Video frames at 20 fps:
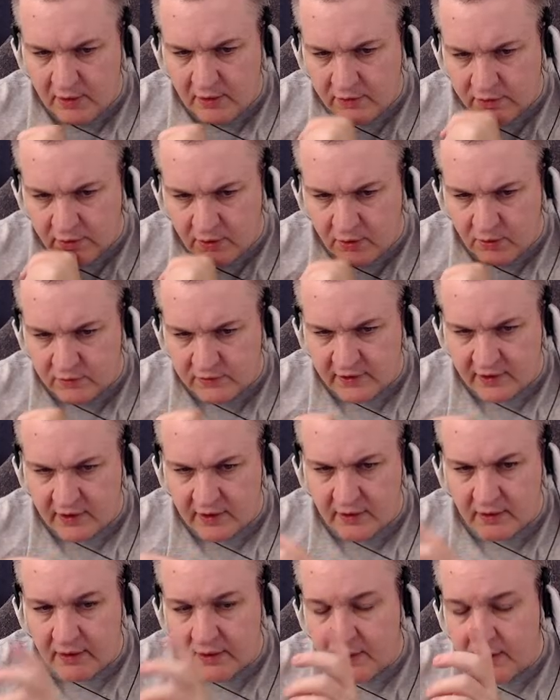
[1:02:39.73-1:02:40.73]
the
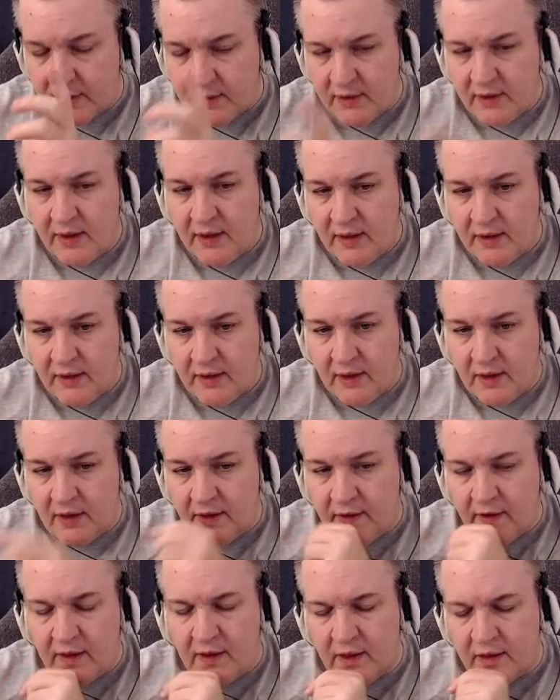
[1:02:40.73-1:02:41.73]
hotel.
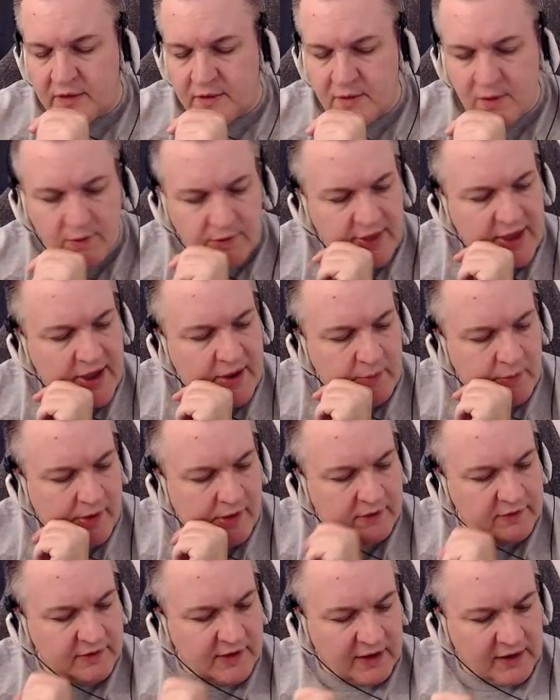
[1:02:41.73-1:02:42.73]
I'll do it that way.
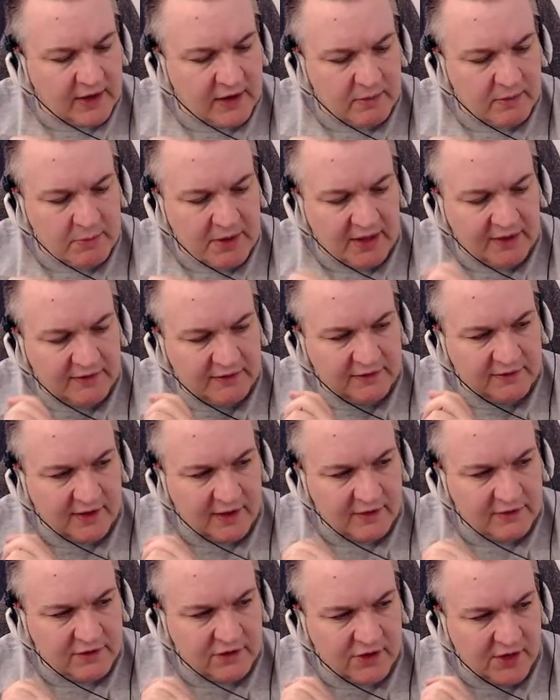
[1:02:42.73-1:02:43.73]
So that kind of makes
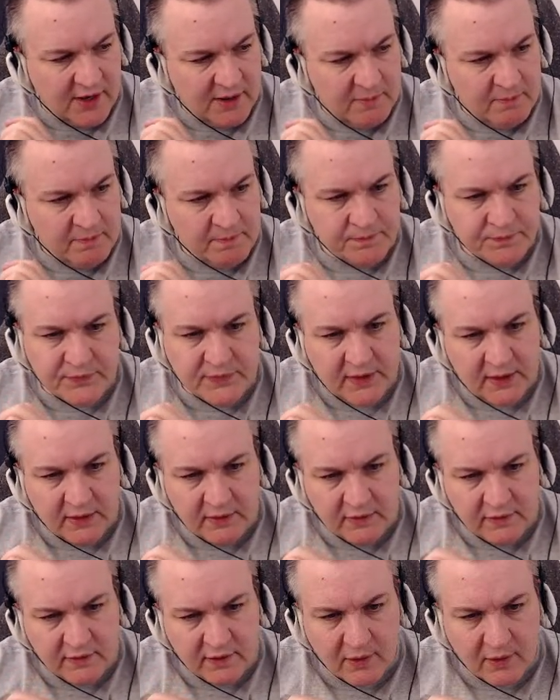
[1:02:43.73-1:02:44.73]
sense then.
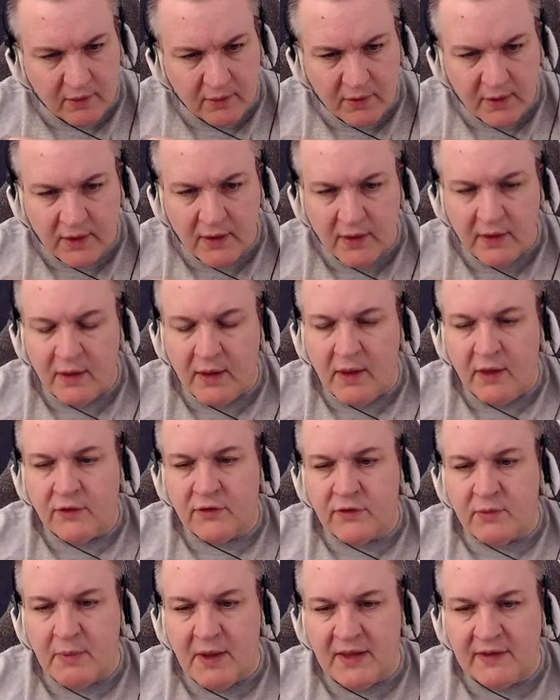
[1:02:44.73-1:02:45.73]
So,
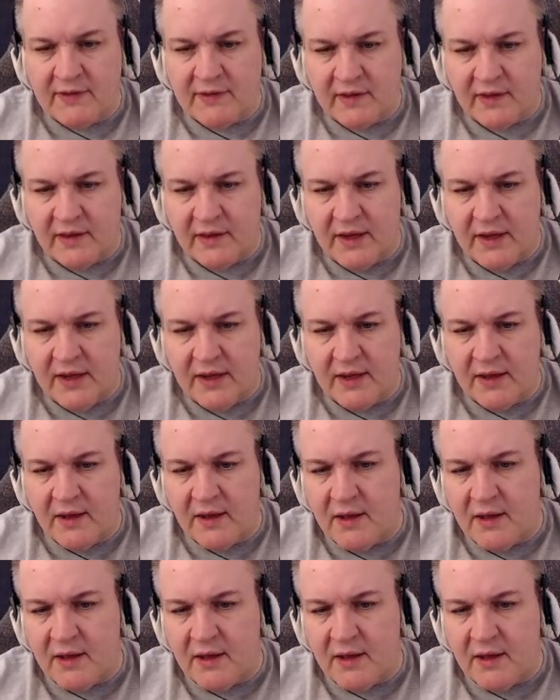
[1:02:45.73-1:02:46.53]
so basically,